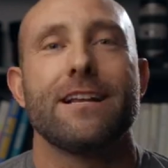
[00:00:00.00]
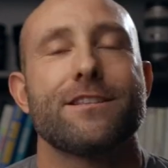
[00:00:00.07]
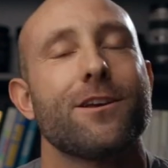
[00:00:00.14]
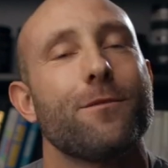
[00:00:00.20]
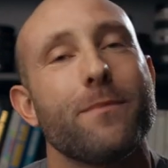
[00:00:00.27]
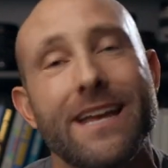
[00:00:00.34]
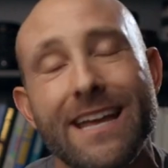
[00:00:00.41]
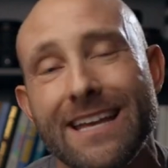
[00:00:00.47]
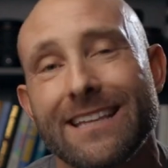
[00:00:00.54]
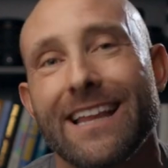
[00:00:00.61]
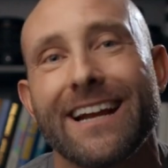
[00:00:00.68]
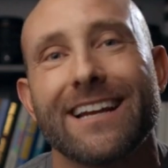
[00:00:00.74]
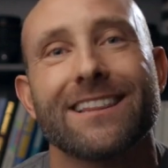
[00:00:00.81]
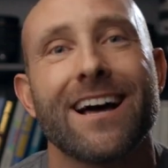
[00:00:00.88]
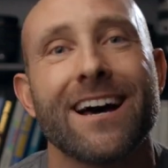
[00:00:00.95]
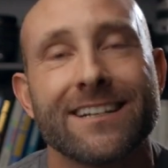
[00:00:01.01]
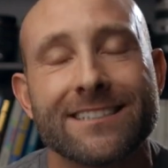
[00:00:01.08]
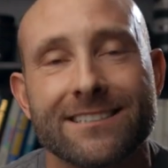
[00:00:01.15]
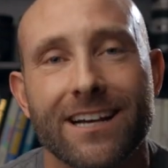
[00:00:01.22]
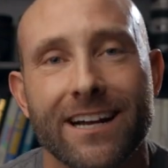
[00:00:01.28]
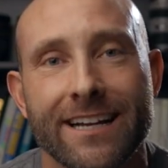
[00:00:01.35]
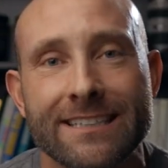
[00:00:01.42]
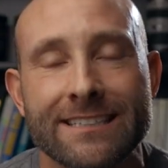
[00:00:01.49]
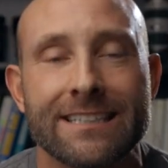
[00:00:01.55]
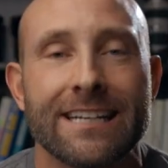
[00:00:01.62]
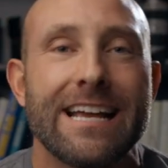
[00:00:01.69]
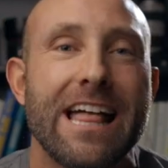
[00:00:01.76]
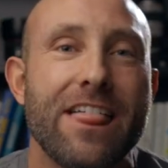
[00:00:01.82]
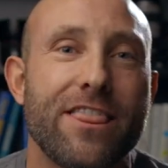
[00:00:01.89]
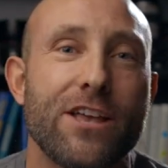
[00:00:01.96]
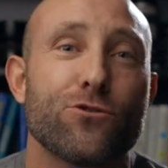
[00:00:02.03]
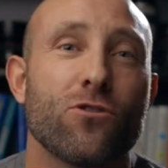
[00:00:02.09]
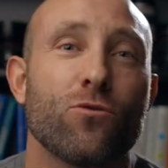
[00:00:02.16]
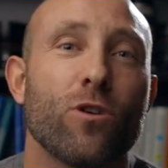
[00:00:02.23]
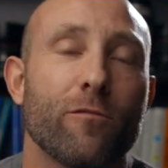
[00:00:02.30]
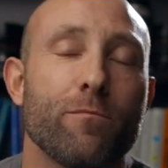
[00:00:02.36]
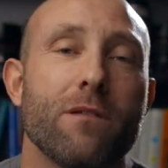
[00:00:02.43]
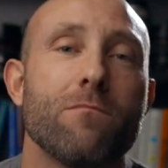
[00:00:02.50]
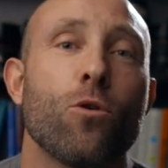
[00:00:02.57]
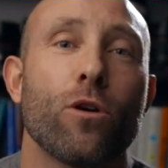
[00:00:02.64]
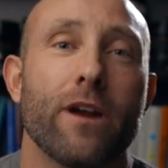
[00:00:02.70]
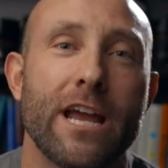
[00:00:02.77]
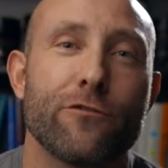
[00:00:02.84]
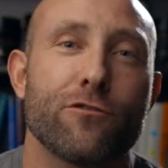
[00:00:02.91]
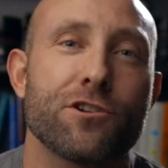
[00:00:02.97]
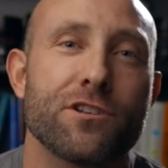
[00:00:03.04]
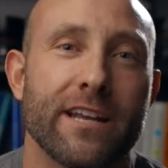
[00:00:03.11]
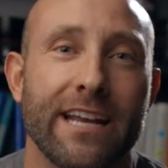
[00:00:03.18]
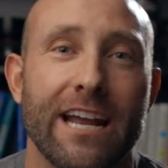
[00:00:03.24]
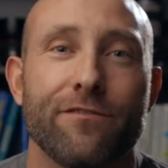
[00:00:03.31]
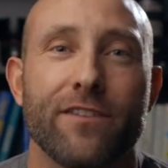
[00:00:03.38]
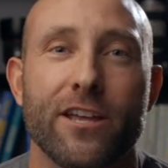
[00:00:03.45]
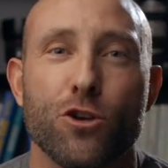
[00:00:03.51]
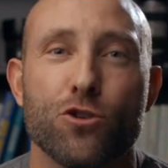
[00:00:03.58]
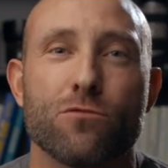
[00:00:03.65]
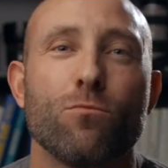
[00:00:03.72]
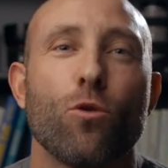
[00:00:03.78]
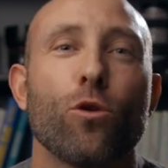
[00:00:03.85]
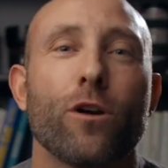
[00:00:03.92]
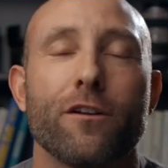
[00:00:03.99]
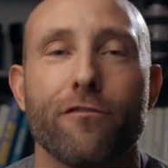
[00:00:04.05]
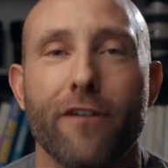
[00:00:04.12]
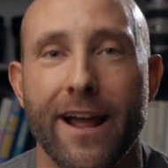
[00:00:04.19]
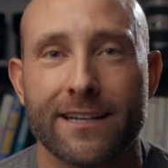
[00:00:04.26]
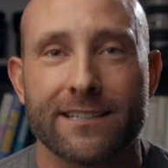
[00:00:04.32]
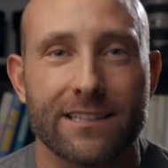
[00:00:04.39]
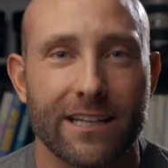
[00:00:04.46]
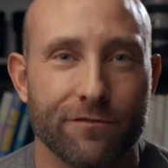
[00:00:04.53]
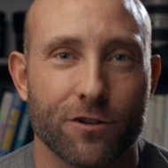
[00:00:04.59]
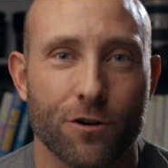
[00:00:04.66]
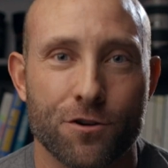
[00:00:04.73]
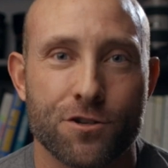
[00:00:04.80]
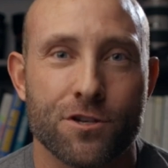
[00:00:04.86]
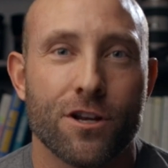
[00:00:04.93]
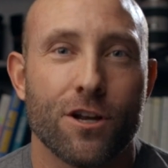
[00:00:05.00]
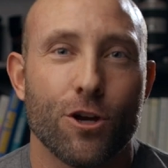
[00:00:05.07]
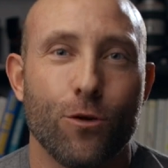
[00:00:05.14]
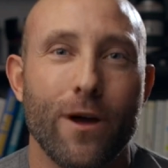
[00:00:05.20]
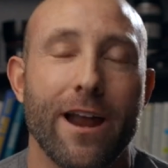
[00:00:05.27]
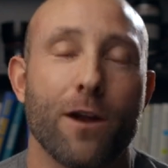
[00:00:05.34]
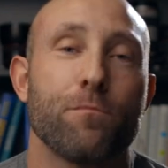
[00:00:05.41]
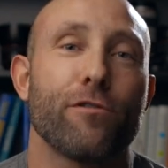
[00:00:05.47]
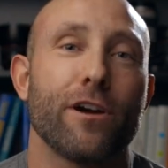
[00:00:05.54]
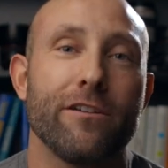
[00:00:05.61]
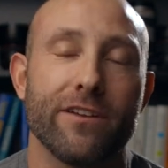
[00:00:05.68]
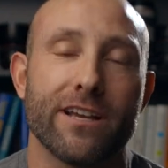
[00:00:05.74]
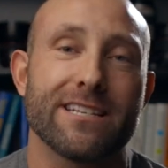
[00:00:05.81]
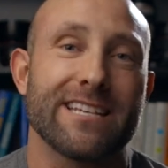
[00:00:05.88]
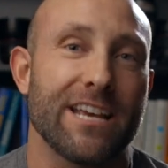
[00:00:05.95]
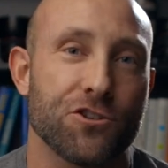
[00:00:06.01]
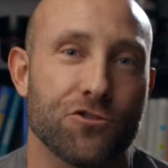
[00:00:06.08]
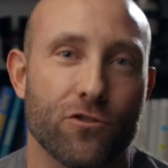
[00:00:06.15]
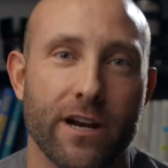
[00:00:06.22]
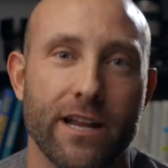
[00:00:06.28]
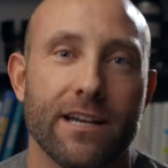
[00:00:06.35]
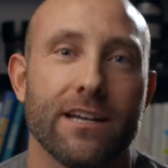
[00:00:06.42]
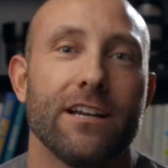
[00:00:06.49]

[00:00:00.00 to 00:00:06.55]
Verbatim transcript: To me, like a lot of studies, this one would have been more interesting if they used more advanced lifters who had a previous history